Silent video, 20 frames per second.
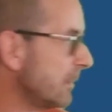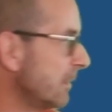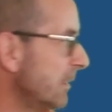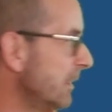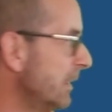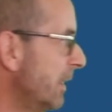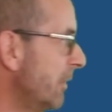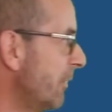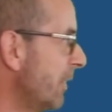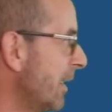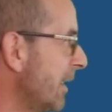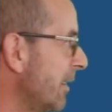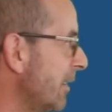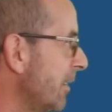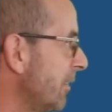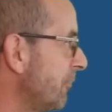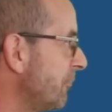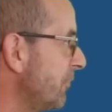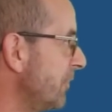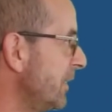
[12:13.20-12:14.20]
Here
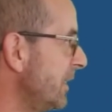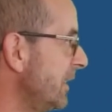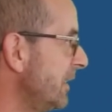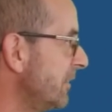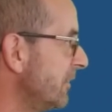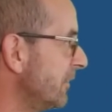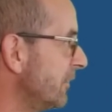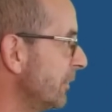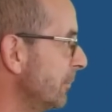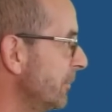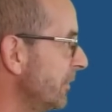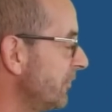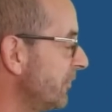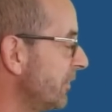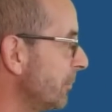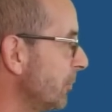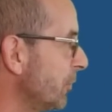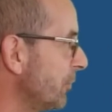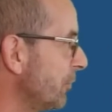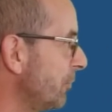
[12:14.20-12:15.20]
are three
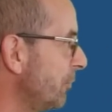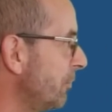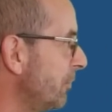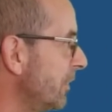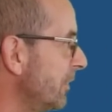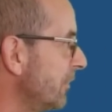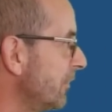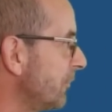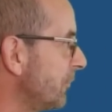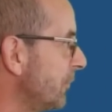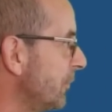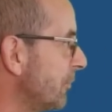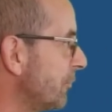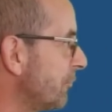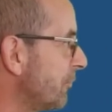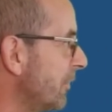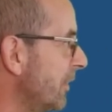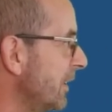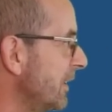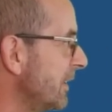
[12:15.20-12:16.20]
deterministic model runs for
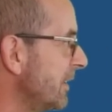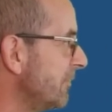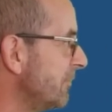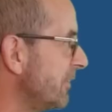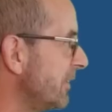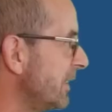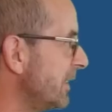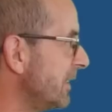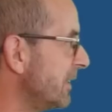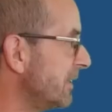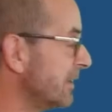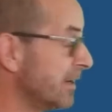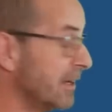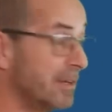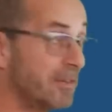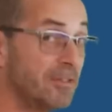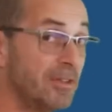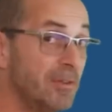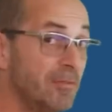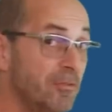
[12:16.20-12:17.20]
Friday the
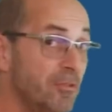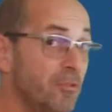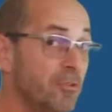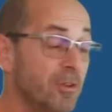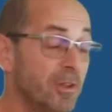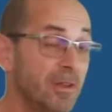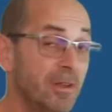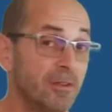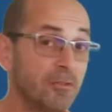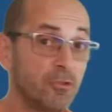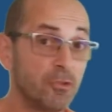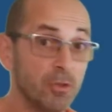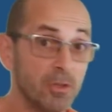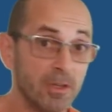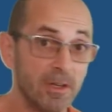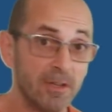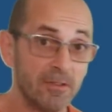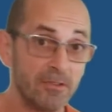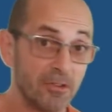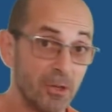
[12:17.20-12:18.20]
19th of
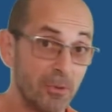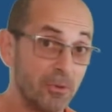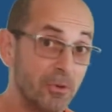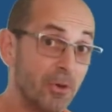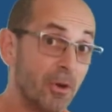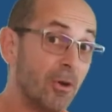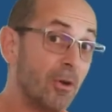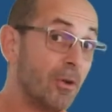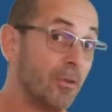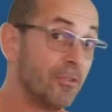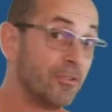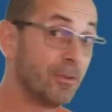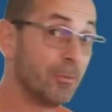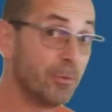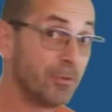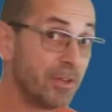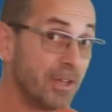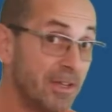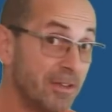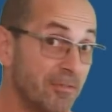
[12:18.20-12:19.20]
July, so not
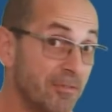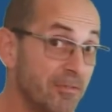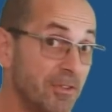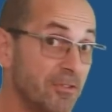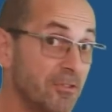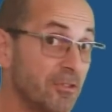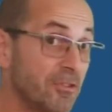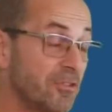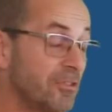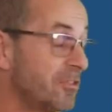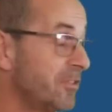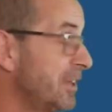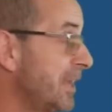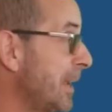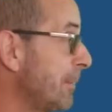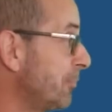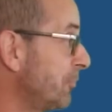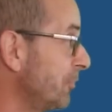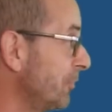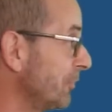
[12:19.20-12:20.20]
ensemble data, these are just
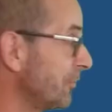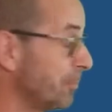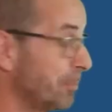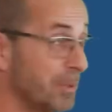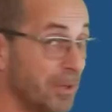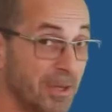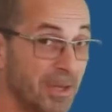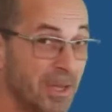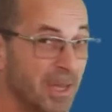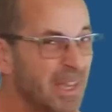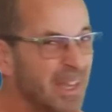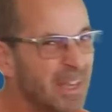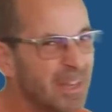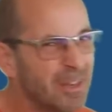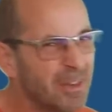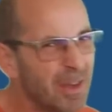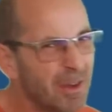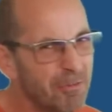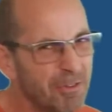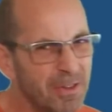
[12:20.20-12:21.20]
snapshots, but
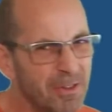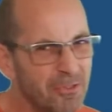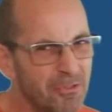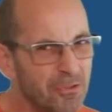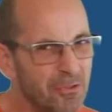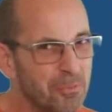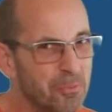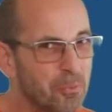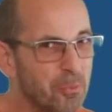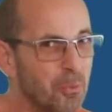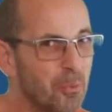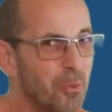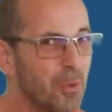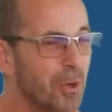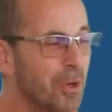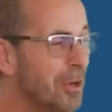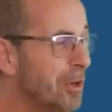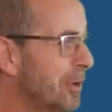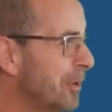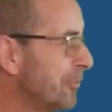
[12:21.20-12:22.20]
I think it's just
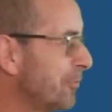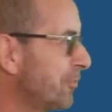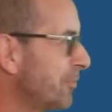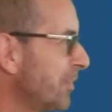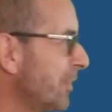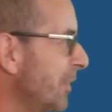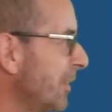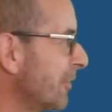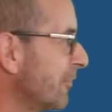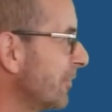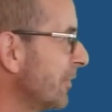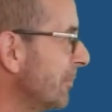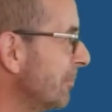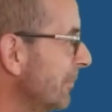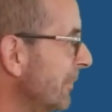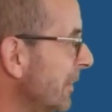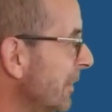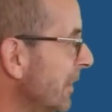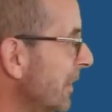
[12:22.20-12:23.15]
worth showing them.